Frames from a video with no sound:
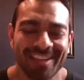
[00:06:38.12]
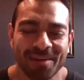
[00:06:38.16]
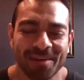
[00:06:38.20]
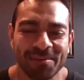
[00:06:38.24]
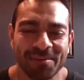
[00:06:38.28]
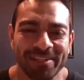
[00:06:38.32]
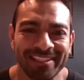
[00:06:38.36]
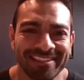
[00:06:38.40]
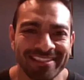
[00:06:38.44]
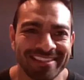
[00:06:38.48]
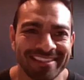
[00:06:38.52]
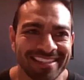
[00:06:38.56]

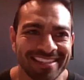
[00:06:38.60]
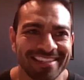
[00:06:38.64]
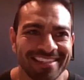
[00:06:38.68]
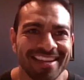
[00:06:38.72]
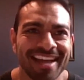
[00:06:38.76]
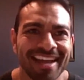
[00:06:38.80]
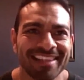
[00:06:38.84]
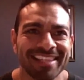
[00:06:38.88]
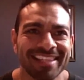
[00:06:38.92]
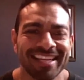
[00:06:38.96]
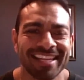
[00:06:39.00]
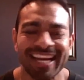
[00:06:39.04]
I mean,
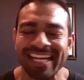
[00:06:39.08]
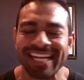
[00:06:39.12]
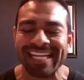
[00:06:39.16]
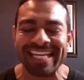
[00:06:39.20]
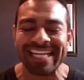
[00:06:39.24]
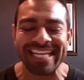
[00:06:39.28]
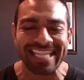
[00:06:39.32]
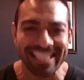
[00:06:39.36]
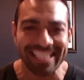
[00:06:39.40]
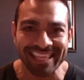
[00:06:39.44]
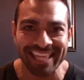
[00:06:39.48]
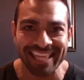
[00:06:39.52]
not that I
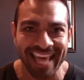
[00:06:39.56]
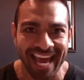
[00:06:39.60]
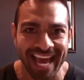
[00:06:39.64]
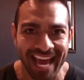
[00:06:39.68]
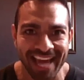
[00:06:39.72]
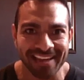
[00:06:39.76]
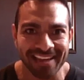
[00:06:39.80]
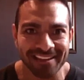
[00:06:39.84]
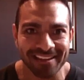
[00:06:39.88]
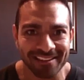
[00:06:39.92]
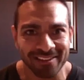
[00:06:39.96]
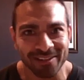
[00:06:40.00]
need
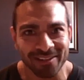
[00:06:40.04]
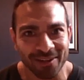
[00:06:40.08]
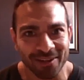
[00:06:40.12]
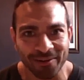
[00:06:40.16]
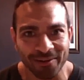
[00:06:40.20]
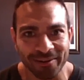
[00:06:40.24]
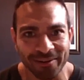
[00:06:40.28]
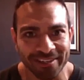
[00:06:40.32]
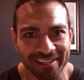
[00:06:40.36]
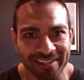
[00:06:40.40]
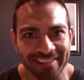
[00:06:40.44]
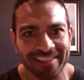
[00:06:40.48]
that, you know,
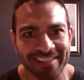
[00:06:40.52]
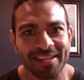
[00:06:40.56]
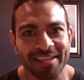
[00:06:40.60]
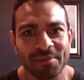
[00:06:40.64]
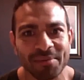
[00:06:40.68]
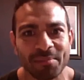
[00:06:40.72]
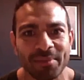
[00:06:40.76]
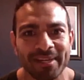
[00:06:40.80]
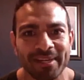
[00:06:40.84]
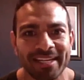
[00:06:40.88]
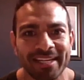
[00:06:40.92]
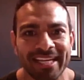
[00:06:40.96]
or
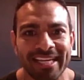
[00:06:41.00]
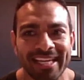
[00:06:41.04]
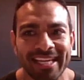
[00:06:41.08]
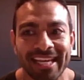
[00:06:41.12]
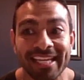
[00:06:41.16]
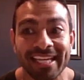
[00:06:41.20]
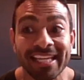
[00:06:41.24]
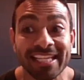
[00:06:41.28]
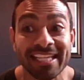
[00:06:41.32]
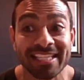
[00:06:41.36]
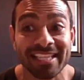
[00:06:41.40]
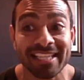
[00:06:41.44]
anything, but
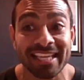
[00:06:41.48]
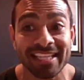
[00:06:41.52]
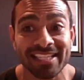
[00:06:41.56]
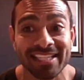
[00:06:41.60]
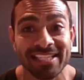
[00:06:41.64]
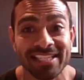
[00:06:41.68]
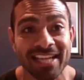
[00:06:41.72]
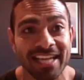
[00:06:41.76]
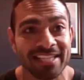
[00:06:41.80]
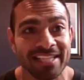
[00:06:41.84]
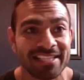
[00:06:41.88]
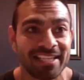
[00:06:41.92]

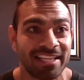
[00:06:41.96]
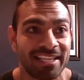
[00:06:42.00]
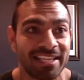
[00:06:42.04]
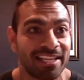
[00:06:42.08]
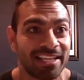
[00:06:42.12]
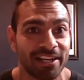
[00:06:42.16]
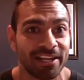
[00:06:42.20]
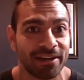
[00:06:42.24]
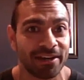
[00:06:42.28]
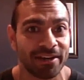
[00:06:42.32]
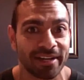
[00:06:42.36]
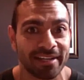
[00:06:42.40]
it's nice to
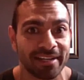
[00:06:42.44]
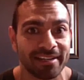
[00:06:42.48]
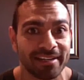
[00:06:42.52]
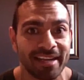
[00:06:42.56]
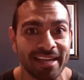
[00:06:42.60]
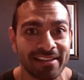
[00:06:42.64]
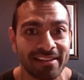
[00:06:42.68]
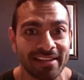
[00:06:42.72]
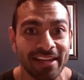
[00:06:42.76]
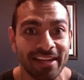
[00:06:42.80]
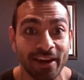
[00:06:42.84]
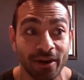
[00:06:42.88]
hear it,
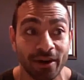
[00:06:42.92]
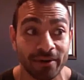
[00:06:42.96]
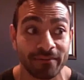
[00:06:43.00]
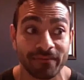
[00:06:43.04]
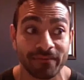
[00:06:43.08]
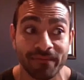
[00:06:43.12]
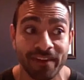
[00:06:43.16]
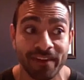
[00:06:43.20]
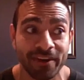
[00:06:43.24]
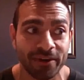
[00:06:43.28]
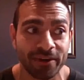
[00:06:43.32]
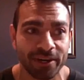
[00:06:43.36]
and they
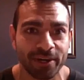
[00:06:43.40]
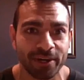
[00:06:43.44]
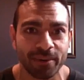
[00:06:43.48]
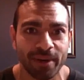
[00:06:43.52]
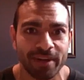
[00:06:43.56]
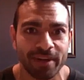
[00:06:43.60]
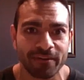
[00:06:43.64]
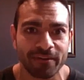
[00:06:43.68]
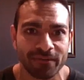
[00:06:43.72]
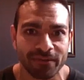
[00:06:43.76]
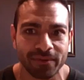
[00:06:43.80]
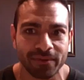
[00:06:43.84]
are very
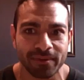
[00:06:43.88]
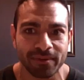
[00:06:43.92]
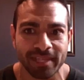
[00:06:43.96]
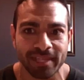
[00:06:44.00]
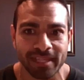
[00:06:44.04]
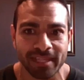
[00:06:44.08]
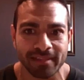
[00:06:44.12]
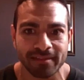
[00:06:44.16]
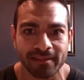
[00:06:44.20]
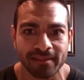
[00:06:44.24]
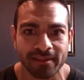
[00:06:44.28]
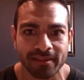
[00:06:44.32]
grateful
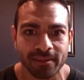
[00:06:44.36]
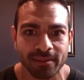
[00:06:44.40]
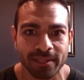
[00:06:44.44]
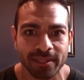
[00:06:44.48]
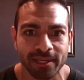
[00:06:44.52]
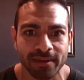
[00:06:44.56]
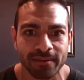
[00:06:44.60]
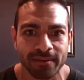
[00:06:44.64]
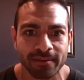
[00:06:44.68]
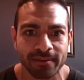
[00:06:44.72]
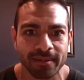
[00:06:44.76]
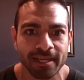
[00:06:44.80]
that, you know,
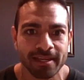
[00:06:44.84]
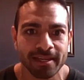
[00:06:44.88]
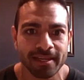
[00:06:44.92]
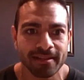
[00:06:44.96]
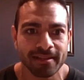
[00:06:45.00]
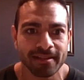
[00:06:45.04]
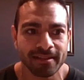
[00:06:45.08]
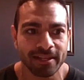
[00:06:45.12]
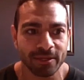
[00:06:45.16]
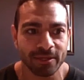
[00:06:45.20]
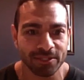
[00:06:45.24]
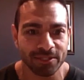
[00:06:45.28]
they're
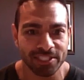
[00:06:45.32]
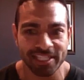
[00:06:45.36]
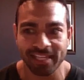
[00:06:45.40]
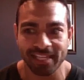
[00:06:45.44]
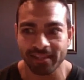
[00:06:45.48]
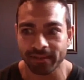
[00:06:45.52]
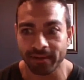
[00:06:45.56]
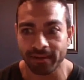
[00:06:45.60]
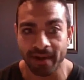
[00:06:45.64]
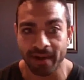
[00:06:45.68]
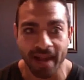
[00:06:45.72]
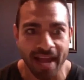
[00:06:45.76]

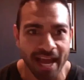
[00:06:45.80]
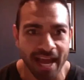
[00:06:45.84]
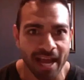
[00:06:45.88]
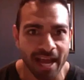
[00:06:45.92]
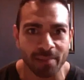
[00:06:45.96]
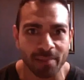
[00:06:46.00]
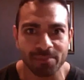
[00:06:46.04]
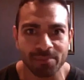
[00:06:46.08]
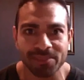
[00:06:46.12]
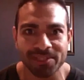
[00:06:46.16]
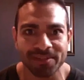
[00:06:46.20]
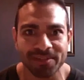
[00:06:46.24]
seeing their
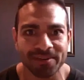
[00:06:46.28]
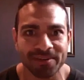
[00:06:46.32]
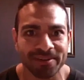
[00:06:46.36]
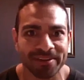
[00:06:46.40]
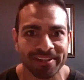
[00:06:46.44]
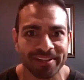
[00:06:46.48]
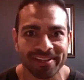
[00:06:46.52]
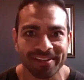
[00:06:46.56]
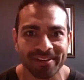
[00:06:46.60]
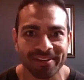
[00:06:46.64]
abs, or, you